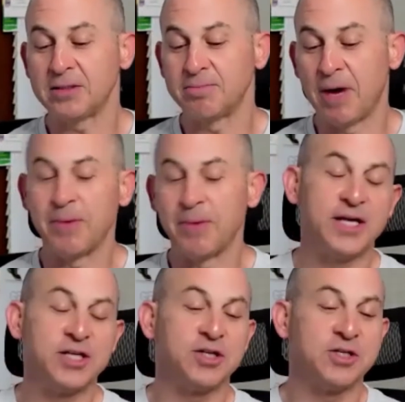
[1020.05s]
my
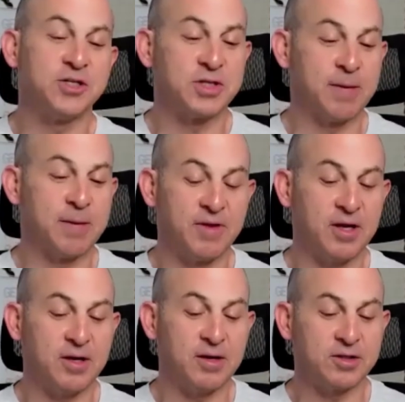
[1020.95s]
relations with some of
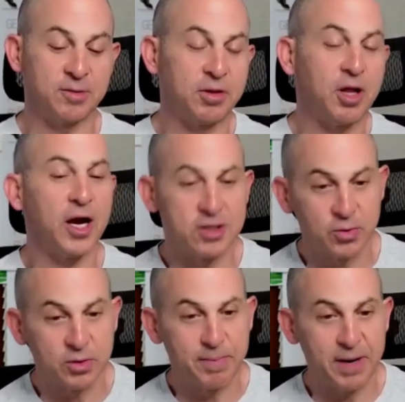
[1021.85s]
the suppliers were
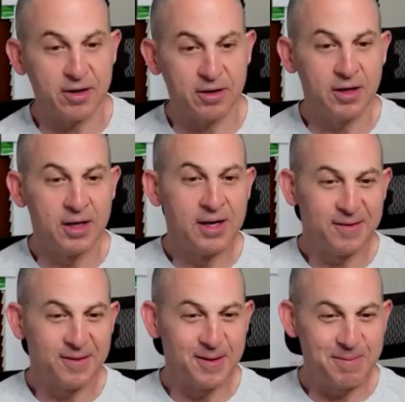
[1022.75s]
better.
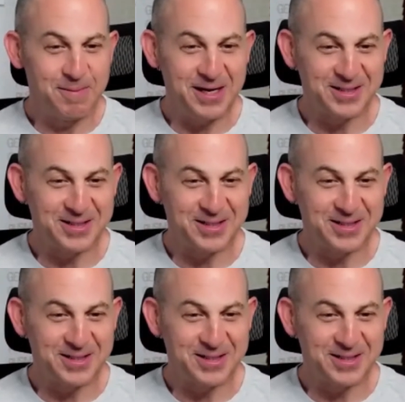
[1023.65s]
The meeting some of